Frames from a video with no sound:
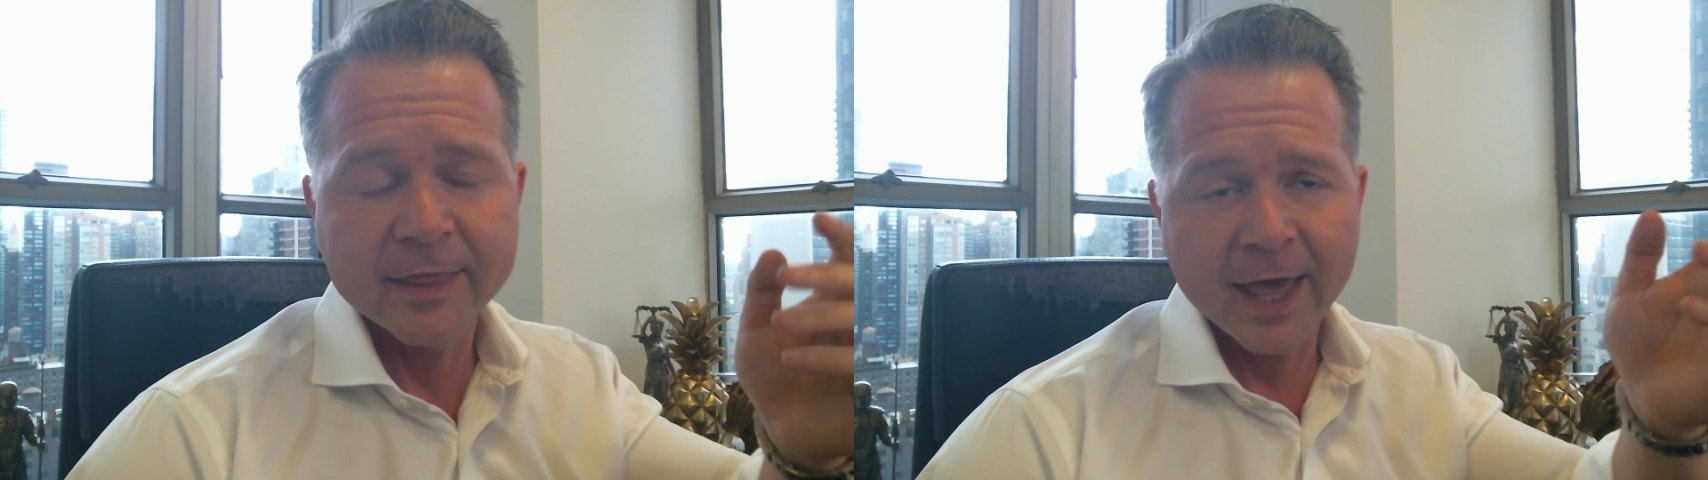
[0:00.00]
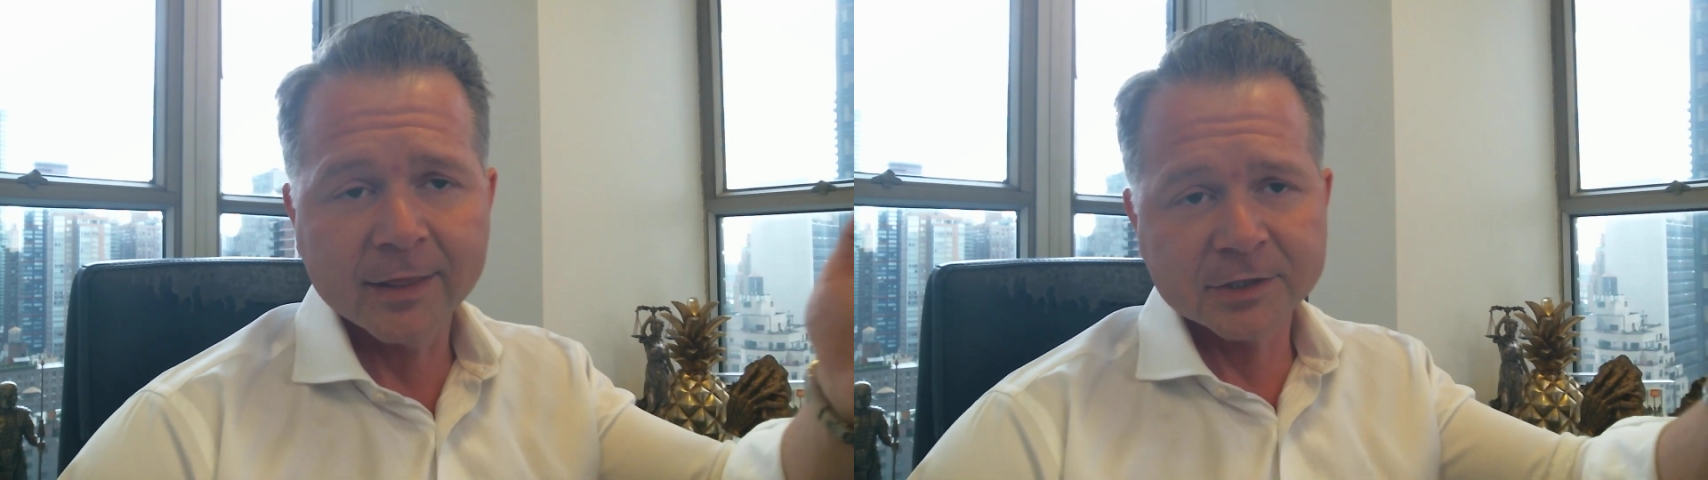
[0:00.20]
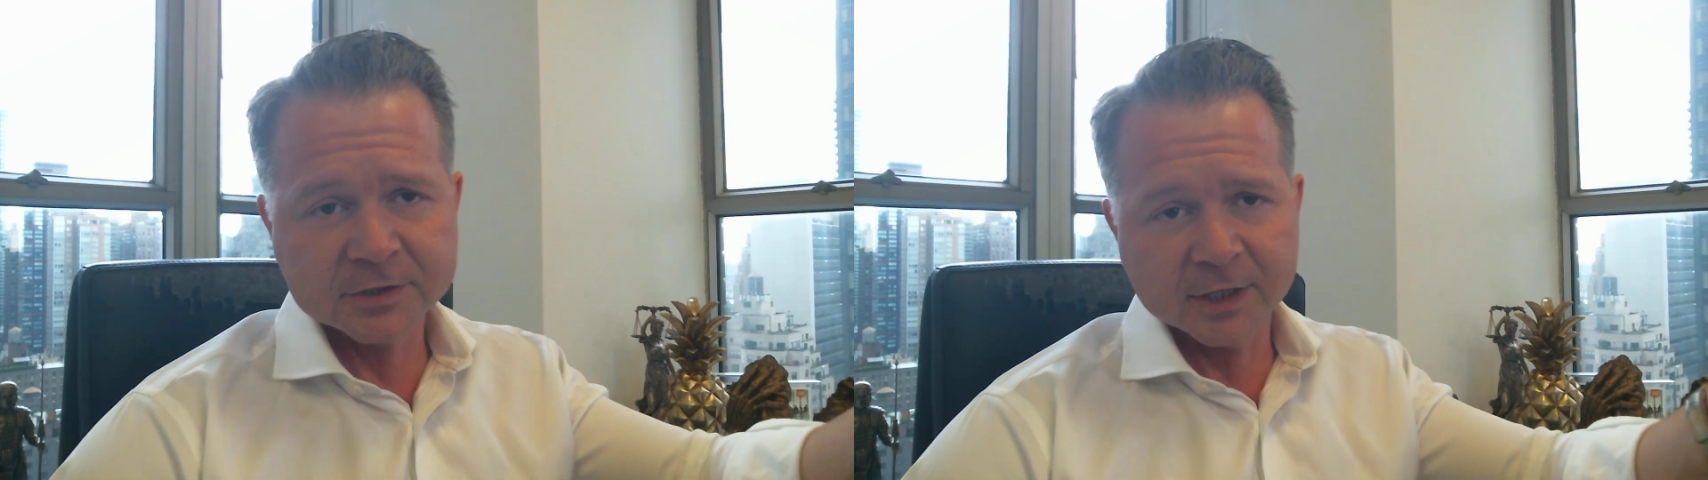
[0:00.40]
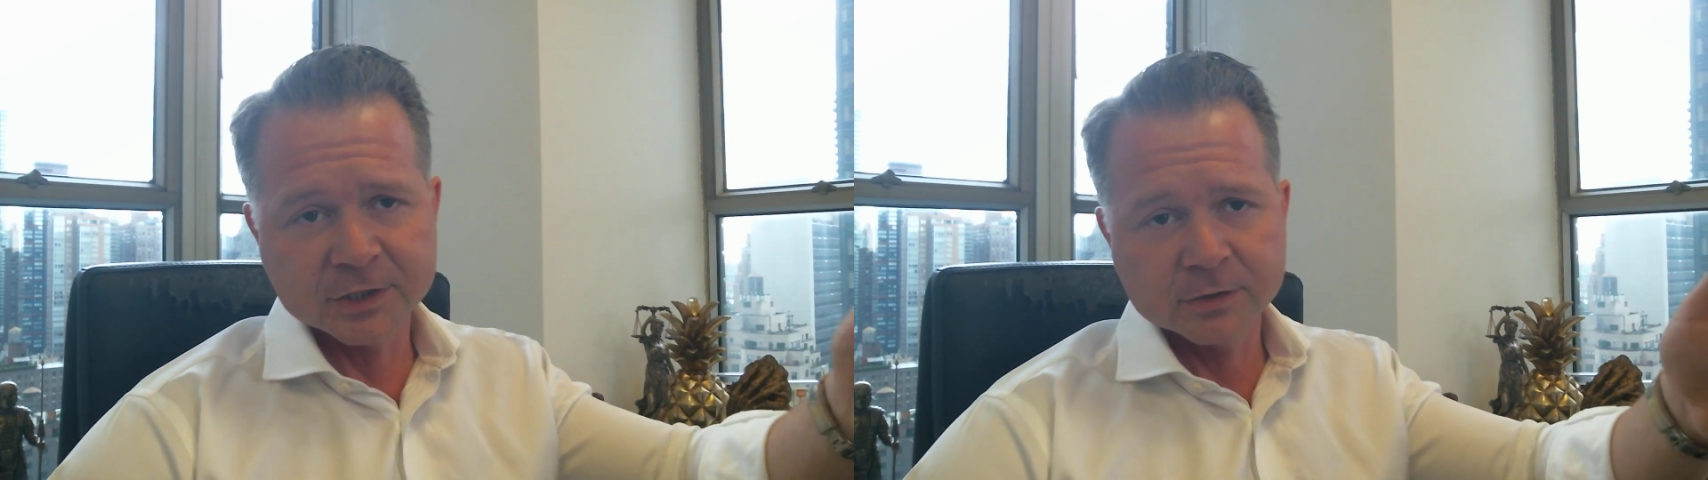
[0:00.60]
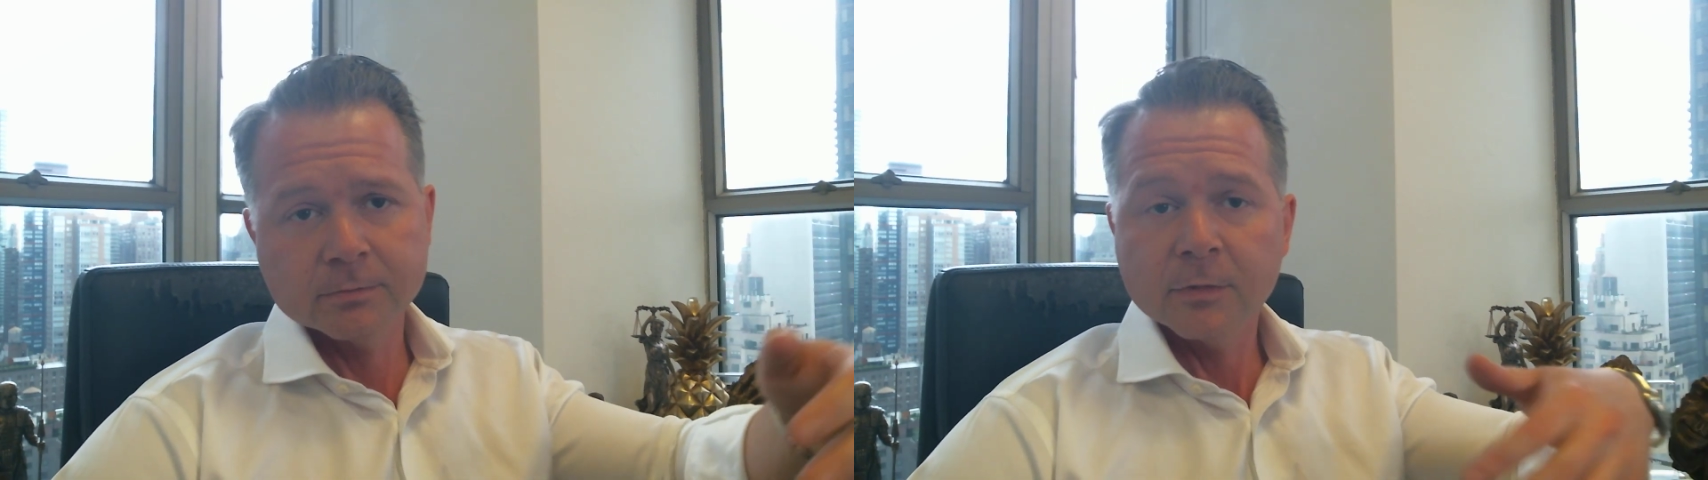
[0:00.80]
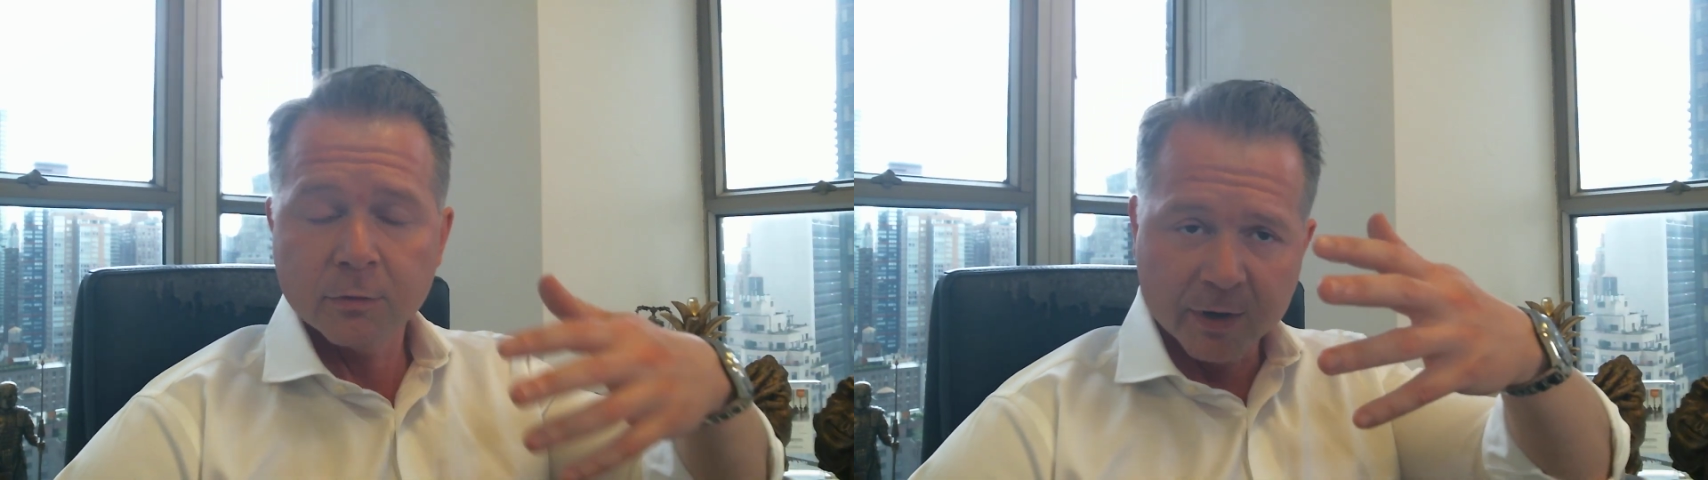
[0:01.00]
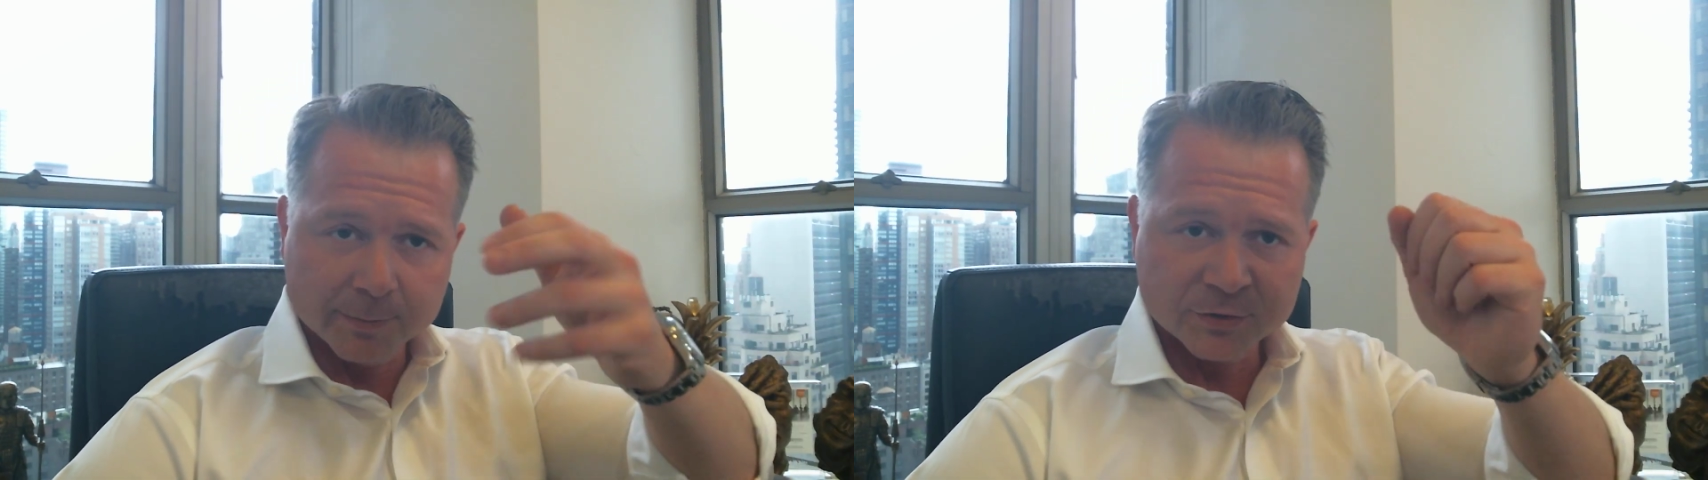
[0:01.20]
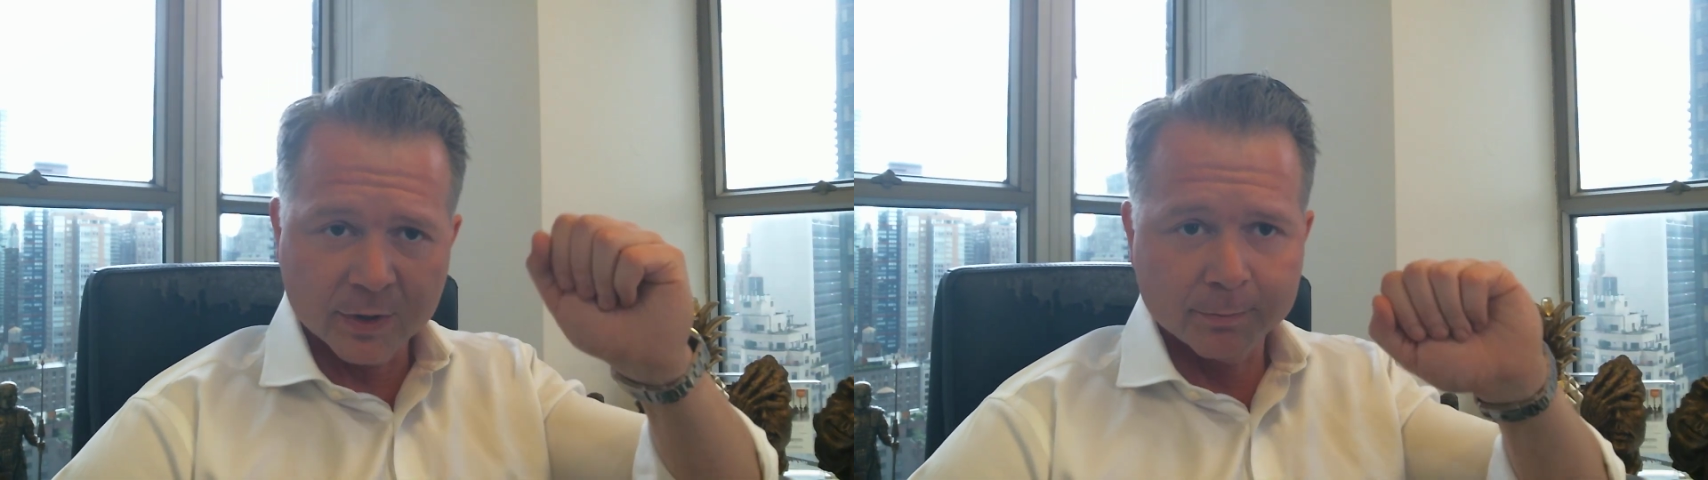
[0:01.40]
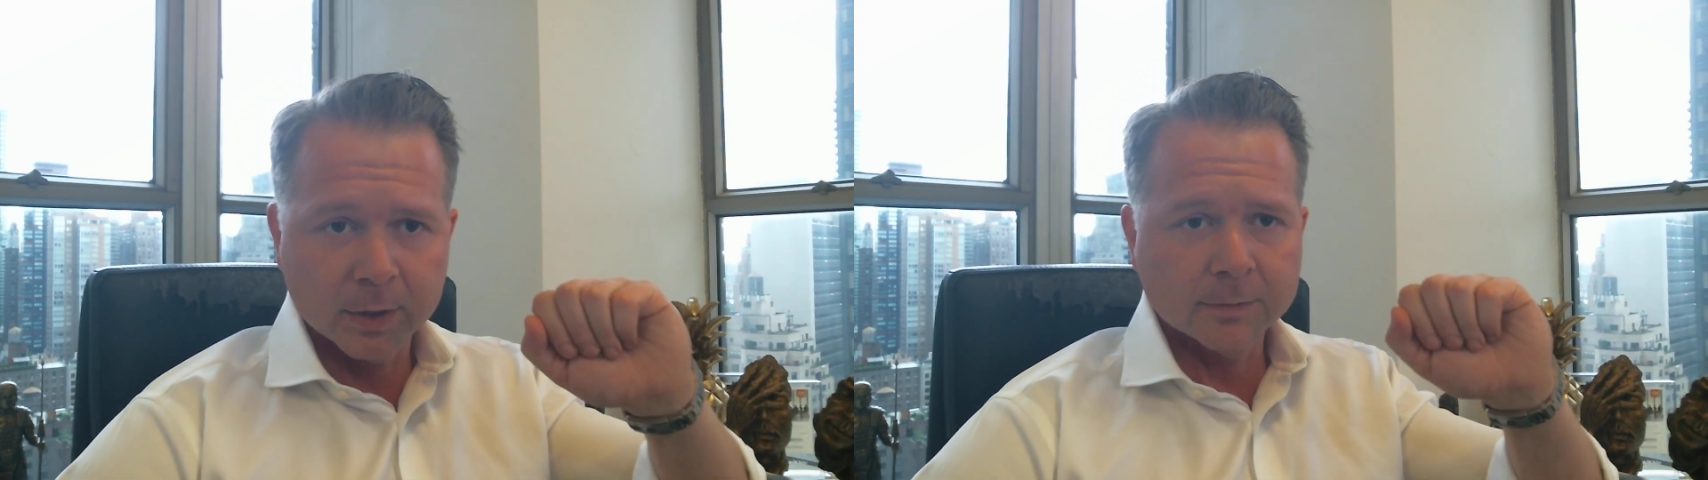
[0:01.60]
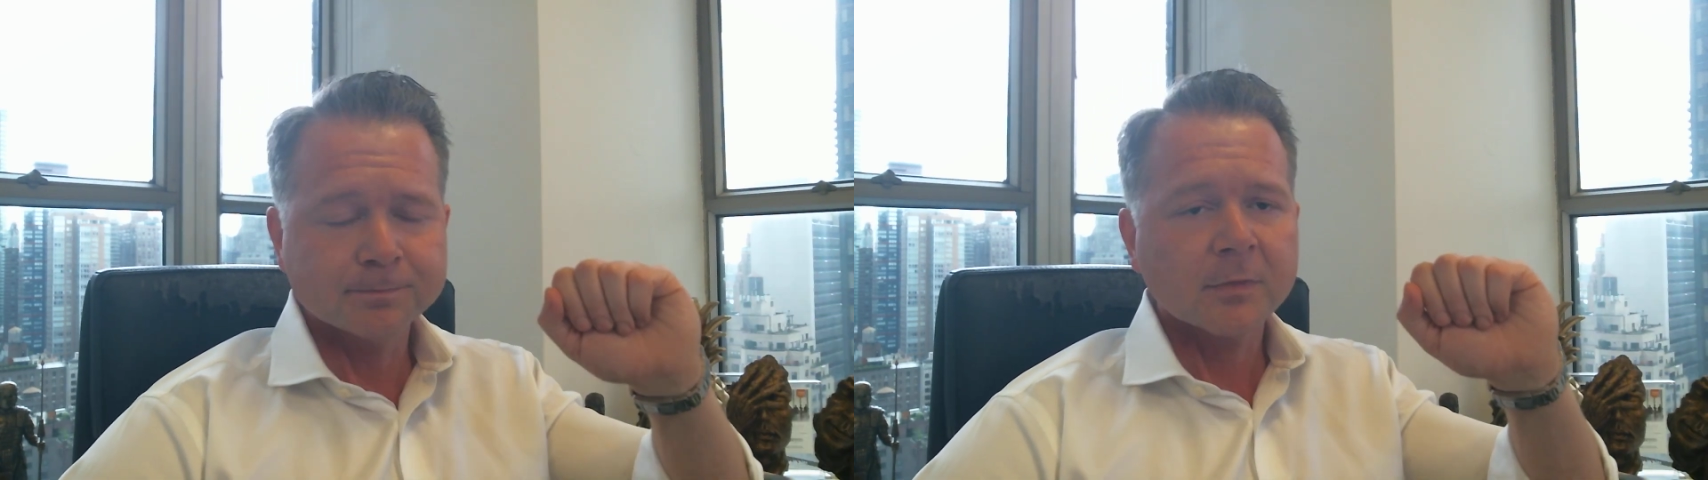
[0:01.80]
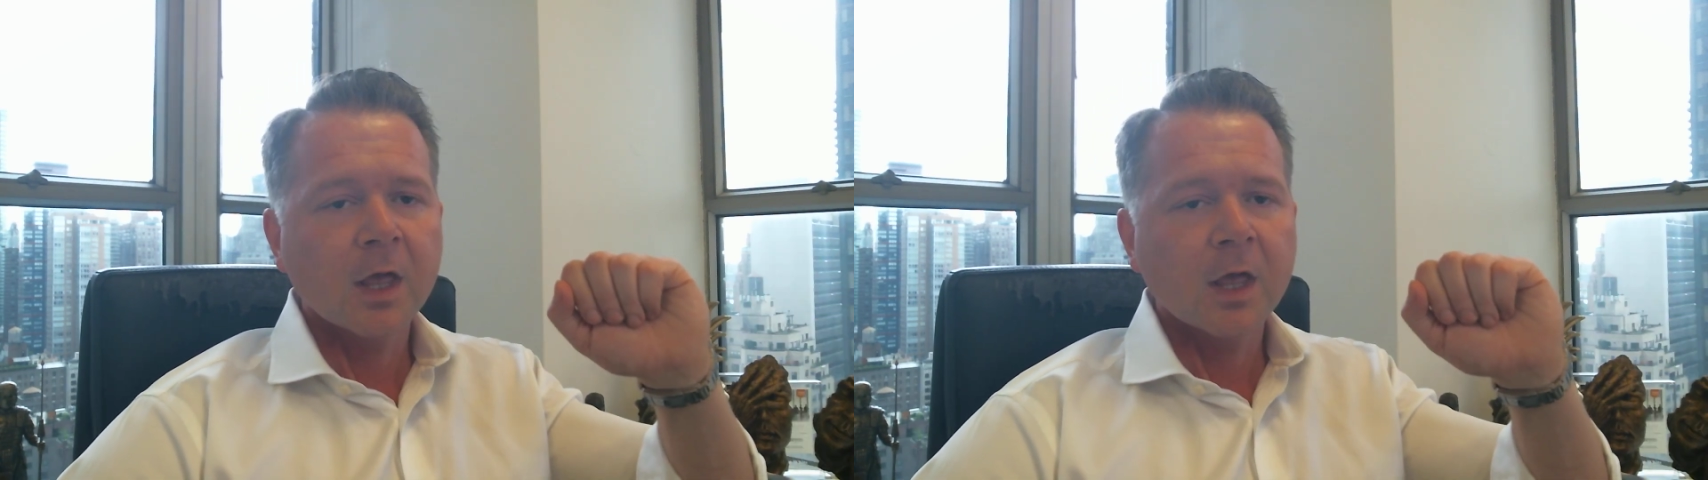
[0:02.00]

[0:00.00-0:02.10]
that legislation, the rape is rape bill,